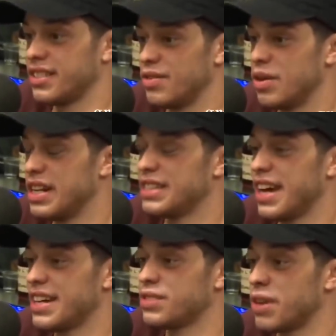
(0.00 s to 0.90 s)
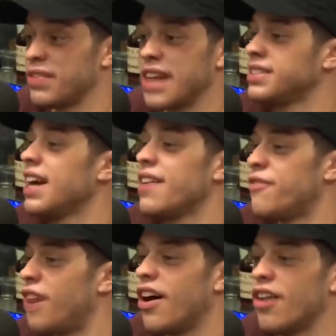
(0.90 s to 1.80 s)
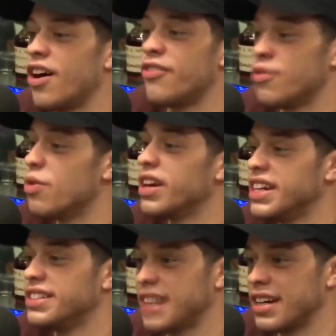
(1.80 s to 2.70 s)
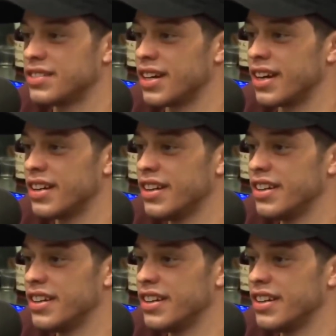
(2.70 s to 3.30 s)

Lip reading: What is that? That's not far off from what he sounds like.